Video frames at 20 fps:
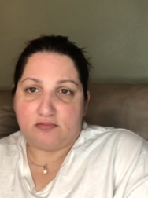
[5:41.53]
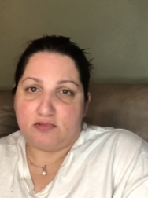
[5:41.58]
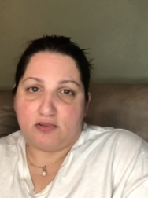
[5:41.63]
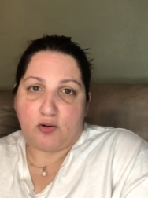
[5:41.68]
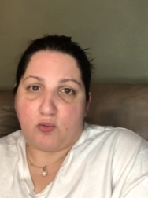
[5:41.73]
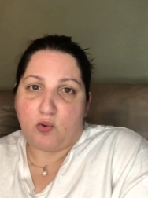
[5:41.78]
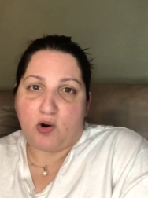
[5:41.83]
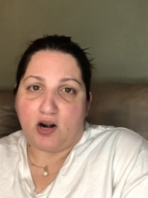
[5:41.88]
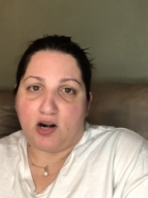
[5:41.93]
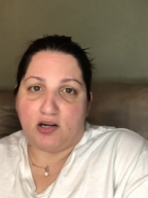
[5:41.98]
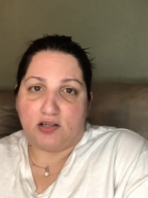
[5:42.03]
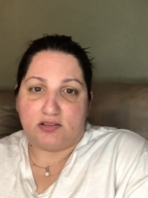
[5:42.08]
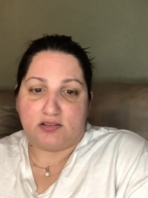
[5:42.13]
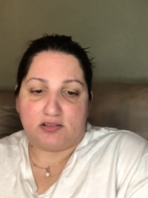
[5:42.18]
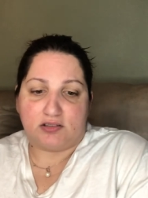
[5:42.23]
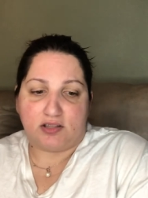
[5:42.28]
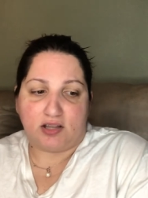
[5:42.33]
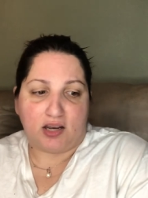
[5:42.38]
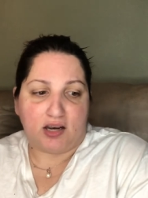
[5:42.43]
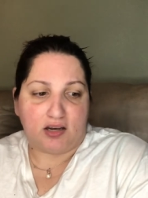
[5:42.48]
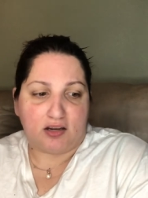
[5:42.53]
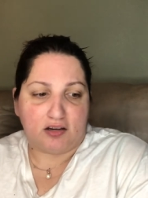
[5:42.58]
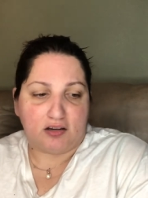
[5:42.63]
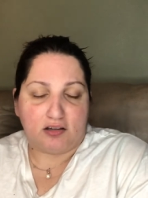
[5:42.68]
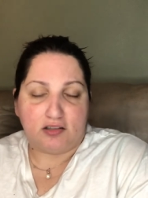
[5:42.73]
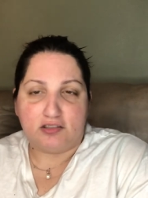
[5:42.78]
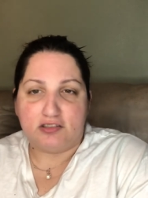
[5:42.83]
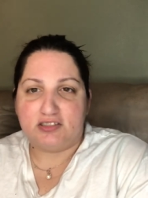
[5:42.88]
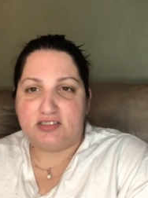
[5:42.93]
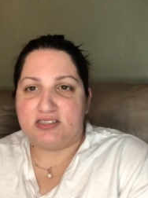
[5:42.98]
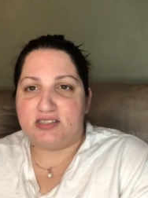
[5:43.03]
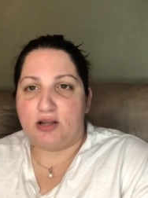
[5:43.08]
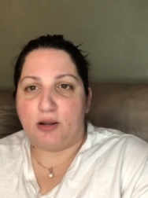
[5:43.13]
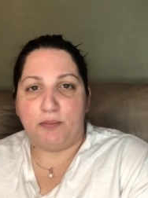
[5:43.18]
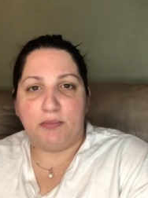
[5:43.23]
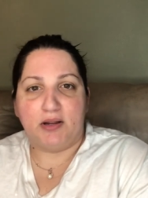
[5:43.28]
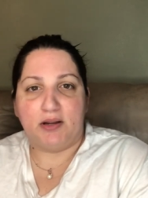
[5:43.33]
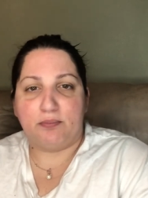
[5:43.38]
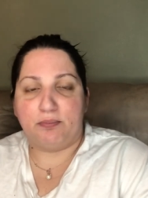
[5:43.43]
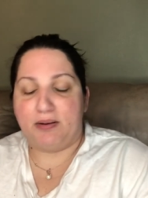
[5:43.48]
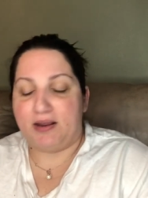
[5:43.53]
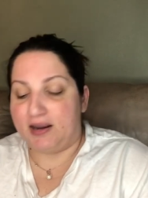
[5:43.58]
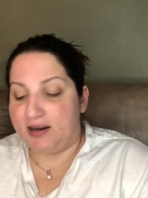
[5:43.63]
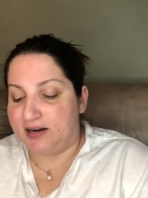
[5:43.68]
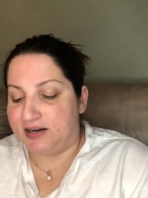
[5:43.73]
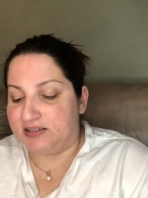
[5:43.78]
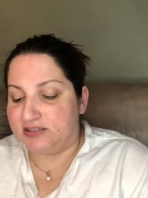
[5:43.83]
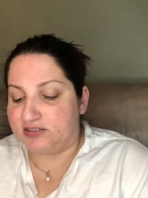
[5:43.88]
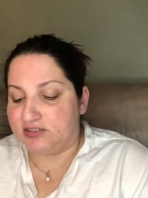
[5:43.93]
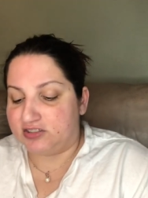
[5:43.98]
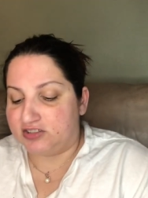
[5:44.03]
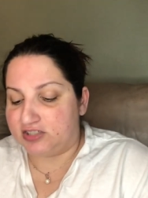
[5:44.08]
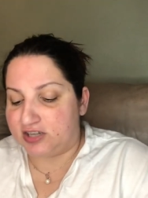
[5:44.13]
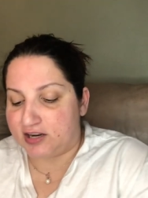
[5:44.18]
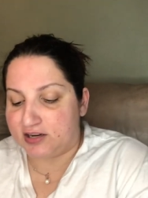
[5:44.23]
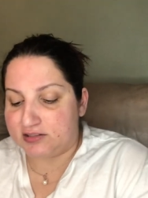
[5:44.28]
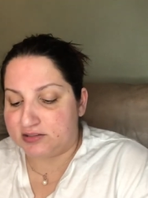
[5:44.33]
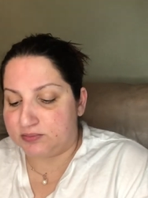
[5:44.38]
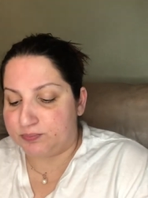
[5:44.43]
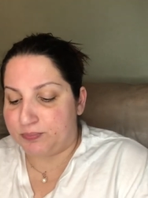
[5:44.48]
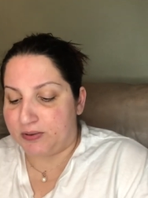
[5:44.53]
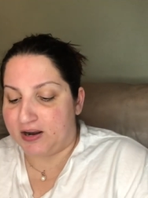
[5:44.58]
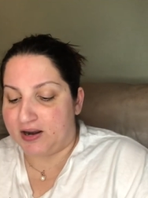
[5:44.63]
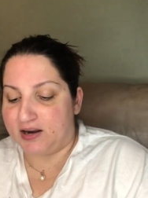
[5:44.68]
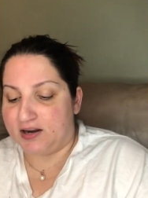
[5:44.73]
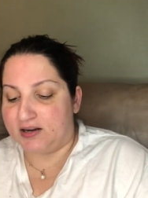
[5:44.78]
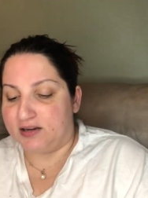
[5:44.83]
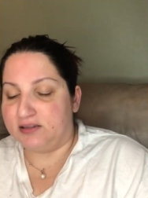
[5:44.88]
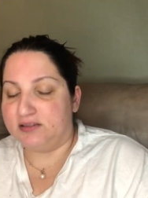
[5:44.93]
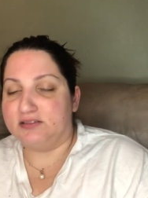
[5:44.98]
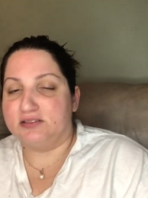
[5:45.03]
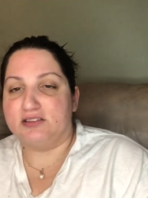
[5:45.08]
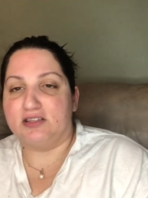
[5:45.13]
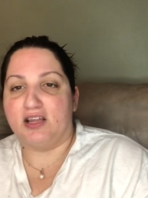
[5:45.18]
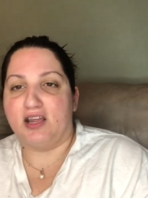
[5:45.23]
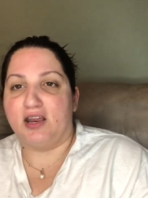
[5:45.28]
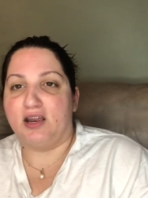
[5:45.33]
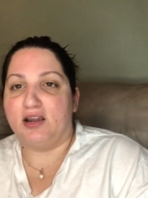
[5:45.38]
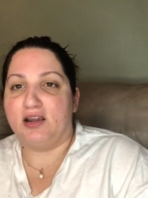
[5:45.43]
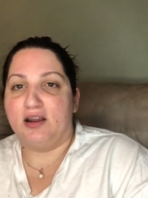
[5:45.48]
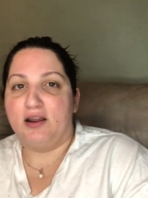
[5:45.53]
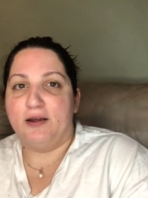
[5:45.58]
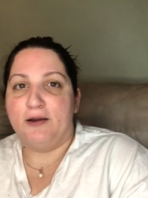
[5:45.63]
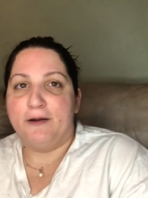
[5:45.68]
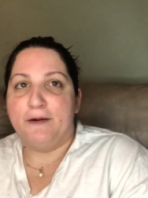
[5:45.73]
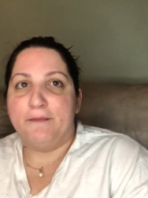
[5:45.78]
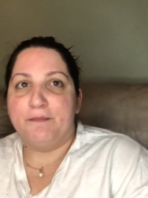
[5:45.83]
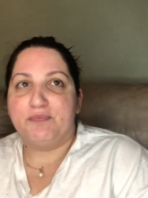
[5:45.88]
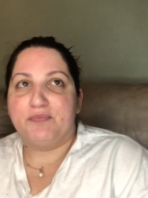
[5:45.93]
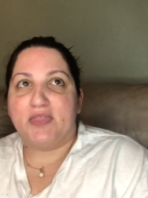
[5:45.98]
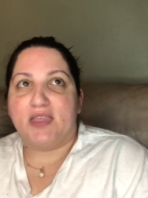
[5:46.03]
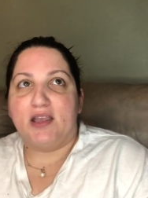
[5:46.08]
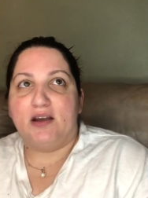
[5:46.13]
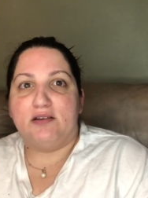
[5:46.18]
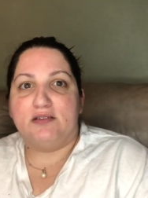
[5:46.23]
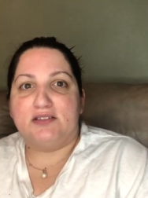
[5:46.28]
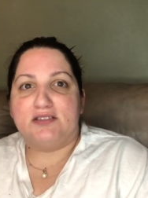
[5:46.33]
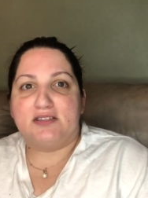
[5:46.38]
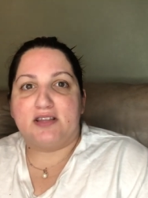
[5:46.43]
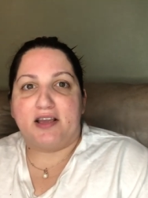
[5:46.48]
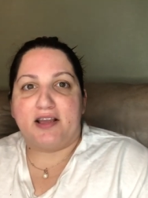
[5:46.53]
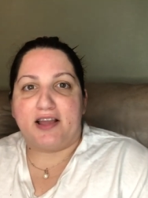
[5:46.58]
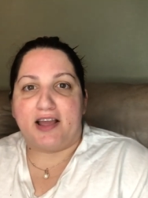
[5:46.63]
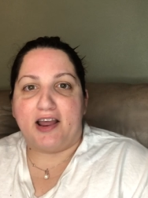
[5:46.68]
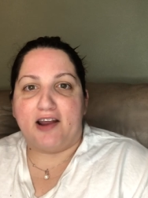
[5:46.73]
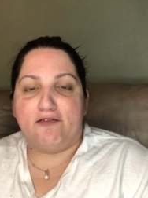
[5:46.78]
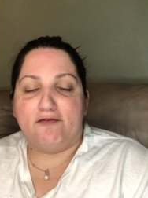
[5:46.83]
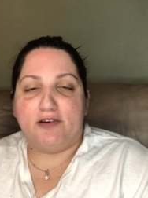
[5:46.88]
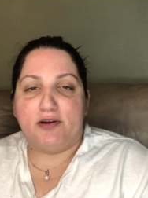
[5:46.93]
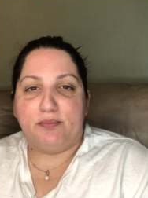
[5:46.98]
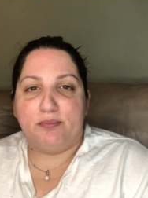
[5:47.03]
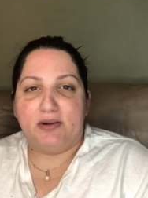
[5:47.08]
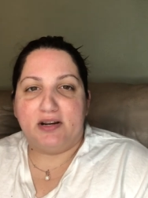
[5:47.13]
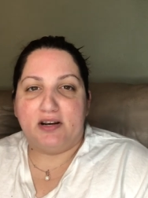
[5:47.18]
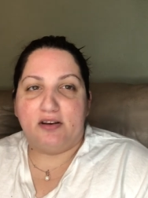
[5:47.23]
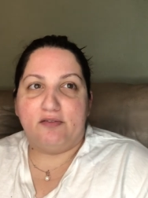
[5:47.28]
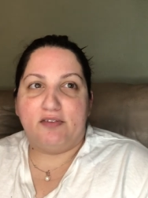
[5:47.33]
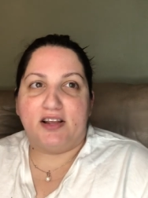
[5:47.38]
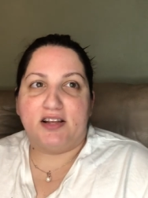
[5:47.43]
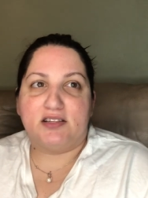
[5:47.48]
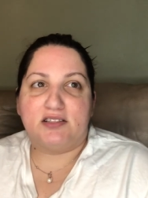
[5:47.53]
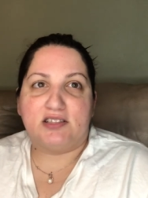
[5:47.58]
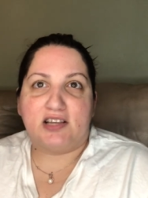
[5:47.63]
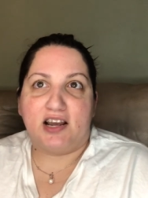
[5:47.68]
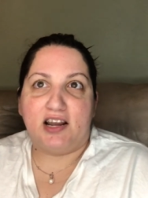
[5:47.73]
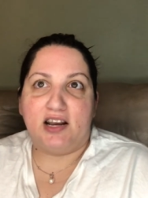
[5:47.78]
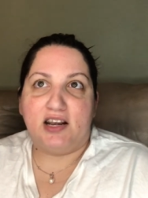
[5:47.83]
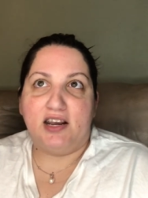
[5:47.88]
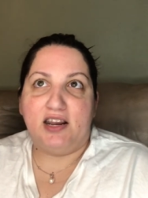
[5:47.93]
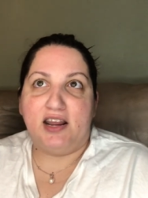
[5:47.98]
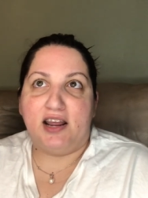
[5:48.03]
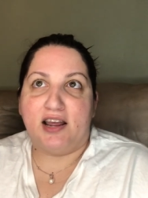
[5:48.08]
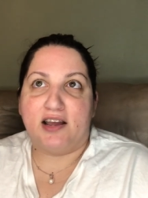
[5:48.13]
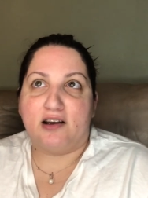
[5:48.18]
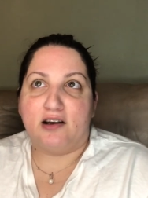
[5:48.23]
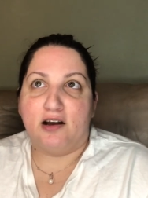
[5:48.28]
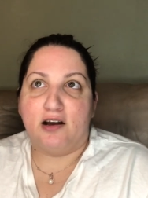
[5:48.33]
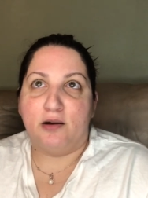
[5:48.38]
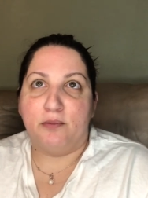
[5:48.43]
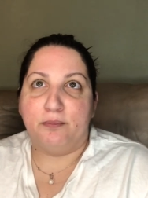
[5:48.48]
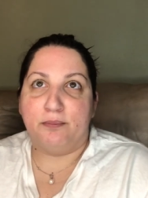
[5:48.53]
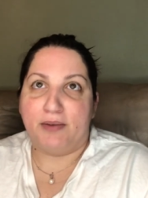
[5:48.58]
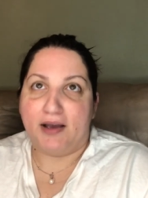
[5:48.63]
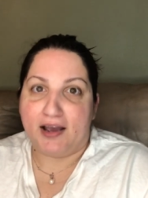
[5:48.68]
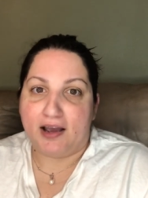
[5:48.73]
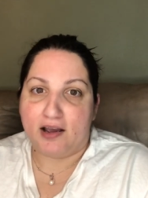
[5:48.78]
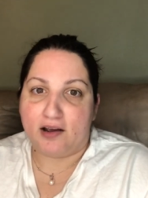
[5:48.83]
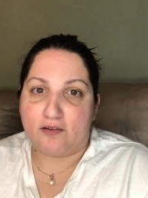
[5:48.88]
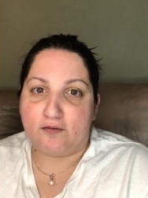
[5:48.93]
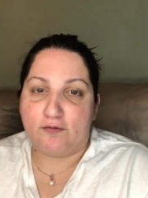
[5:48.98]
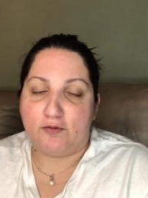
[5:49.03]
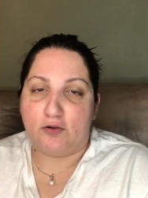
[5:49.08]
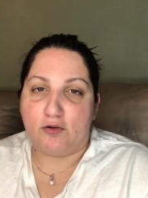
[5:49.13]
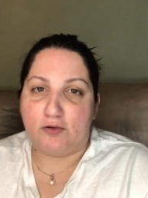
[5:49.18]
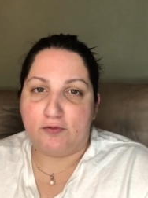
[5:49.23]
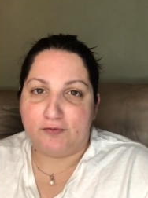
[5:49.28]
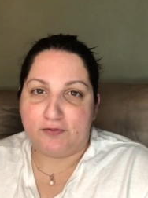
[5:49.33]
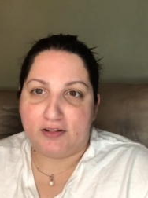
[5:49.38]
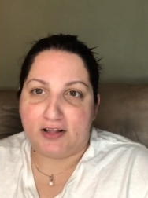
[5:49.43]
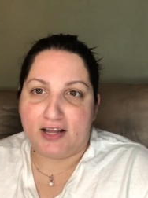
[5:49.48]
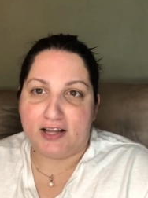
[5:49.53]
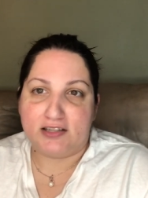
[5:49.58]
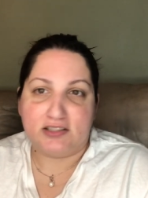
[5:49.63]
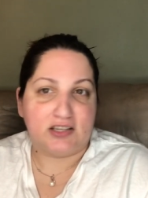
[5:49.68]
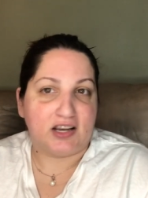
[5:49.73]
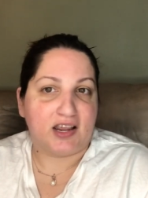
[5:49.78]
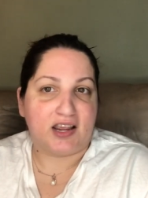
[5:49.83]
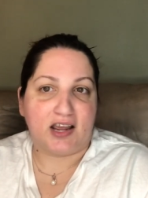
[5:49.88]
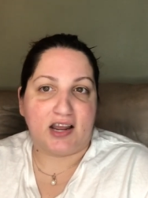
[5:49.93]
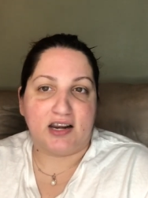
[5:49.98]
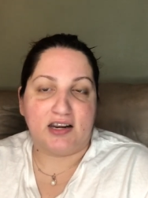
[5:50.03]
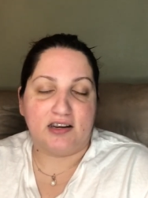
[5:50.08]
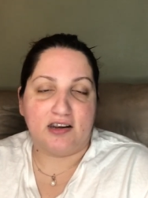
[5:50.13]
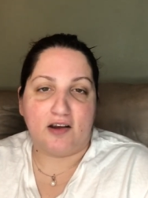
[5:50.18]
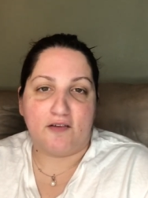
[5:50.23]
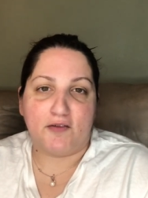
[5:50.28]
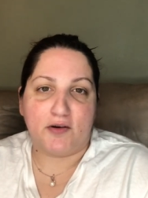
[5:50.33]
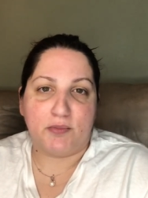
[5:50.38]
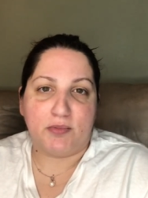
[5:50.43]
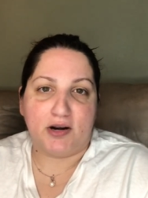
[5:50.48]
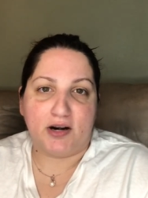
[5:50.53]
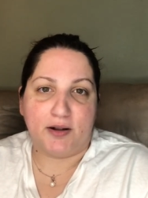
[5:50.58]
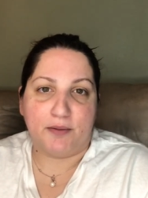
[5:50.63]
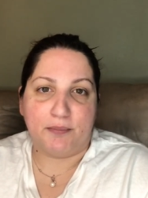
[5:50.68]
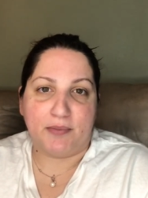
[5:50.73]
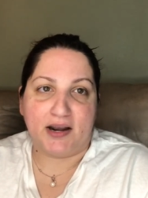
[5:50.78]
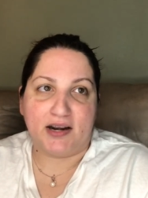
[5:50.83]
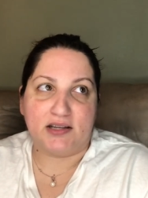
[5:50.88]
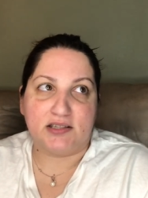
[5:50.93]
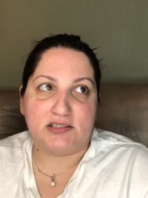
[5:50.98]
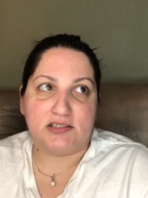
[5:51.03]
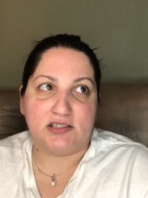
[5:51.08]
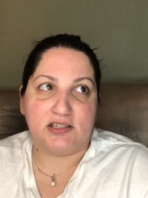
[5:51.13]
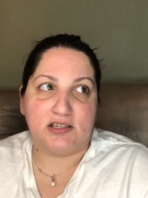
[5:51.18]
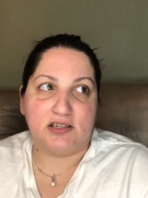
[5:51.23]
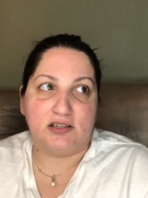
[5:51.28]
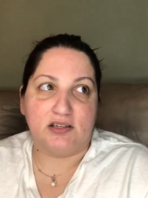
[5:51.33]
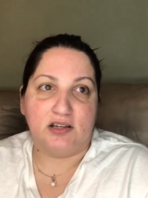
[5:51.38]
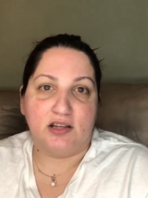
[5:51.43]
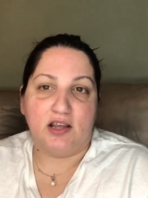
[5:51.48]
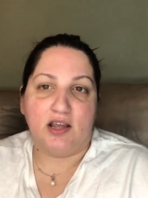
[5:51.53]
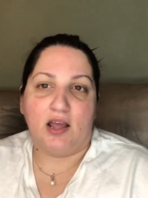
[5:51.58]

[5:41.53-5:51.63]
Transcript: the worst, like stomach pains, chest pains, like it was like every bit of anxiety had come back full-fledged, like I'd never been on medicine.